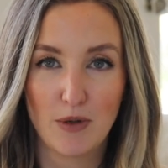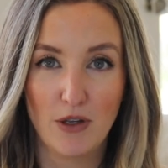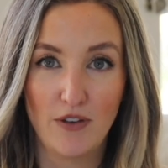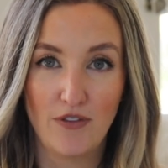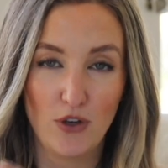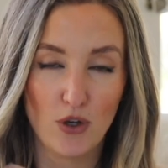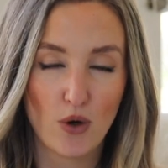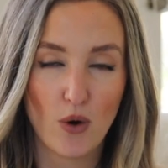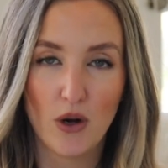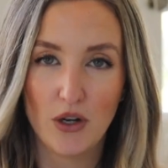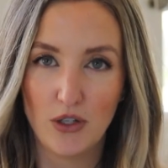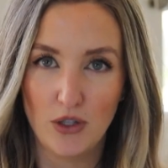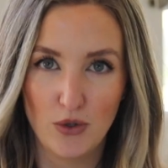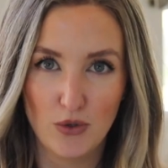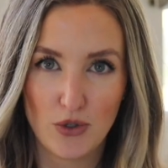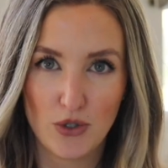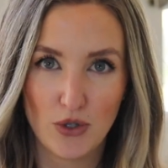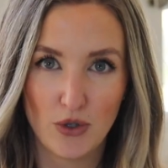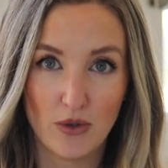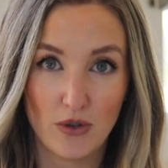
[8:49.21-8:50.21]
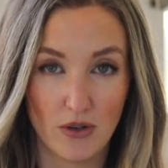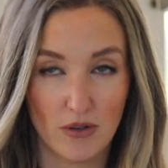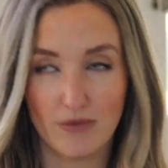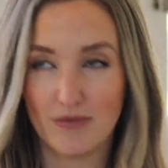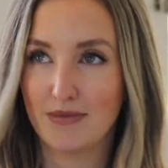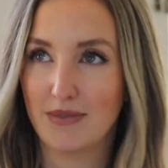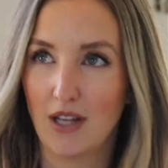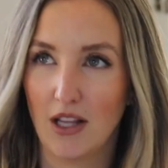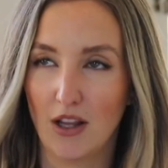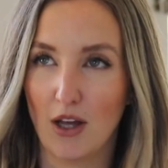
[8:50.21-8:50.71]
but if you go on YouTube
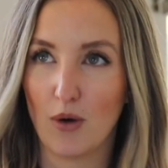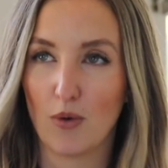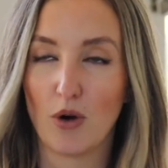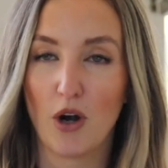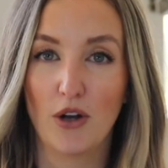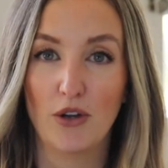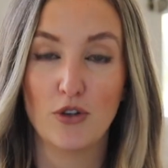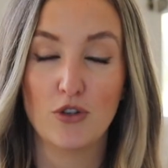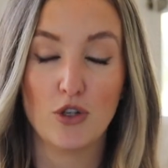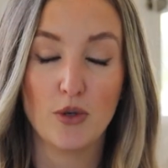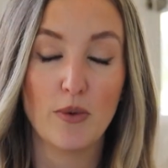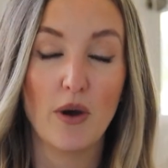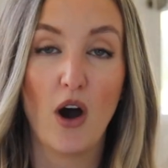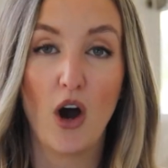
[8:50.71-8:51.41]
or hello, we're on YouTube.